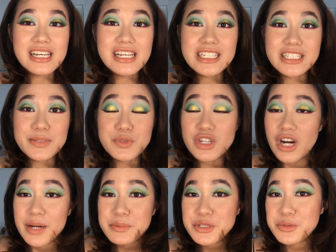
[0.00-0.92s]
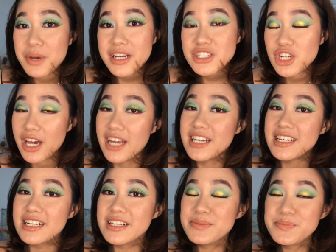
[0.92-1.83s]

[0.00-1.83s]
subscribe to my channel.